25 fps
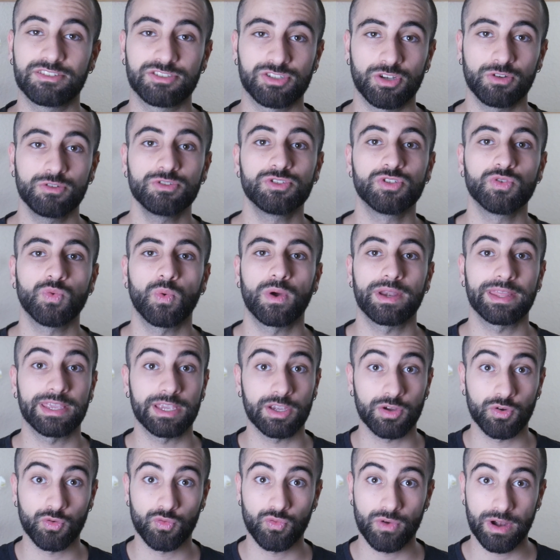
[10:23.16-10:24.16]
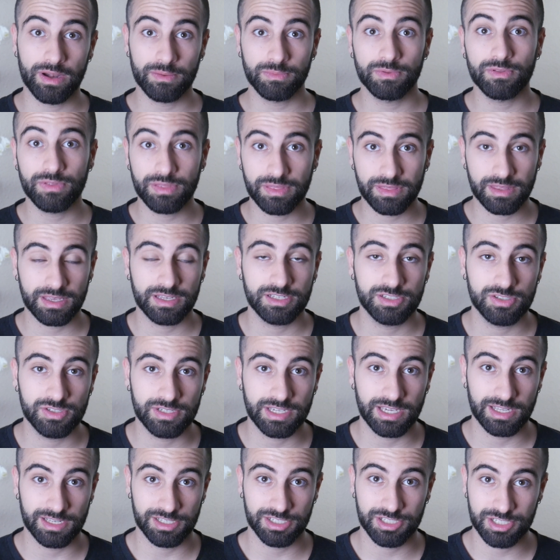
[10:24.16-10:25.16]
shows you what incredible things you
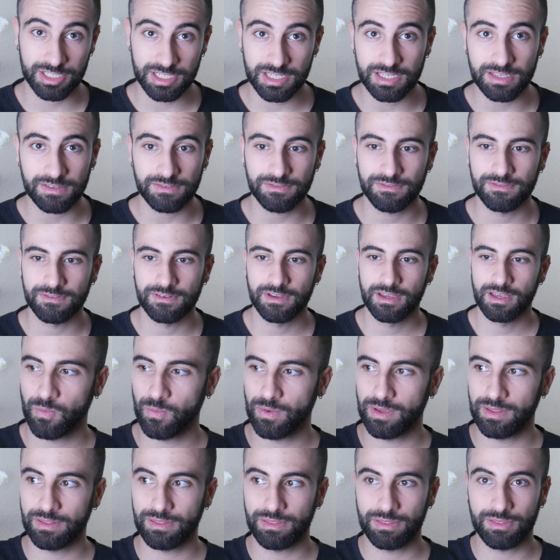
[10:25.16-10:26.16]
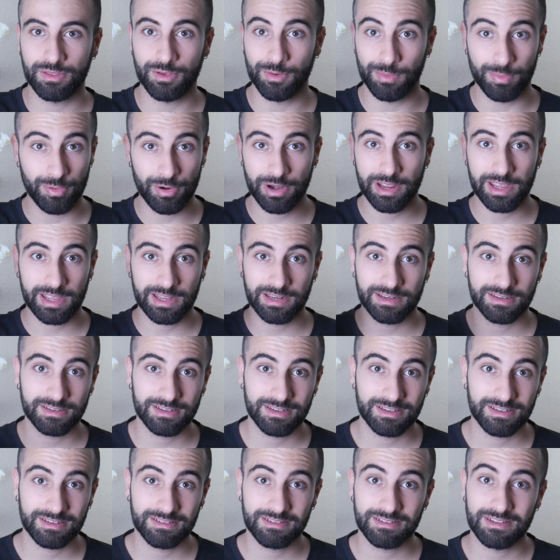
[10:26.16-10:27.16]
can achieve with your
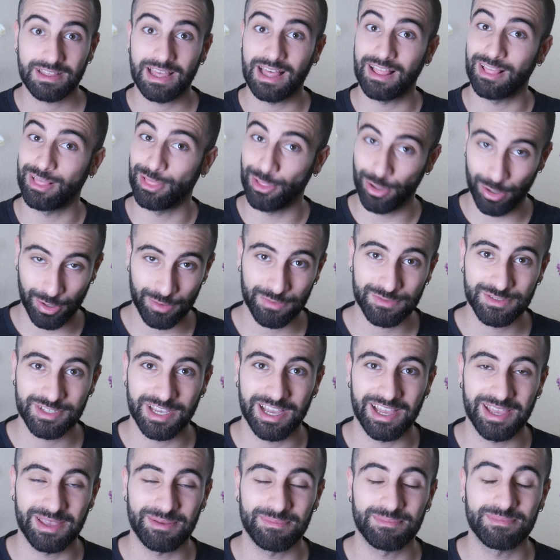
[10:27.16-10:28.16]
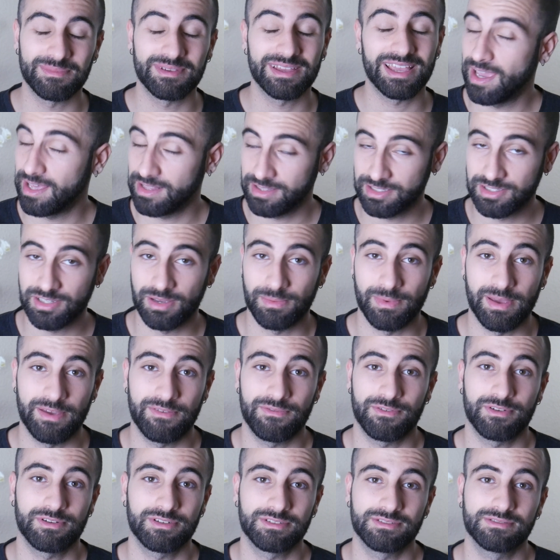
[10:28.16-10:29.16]
brain, a lot of time and some
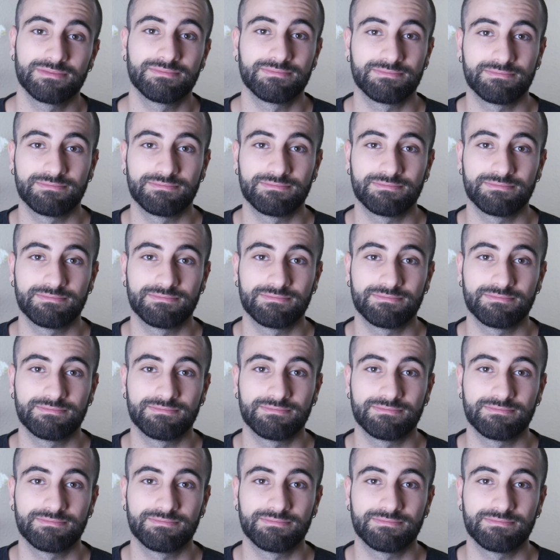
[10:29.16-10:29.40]
effort.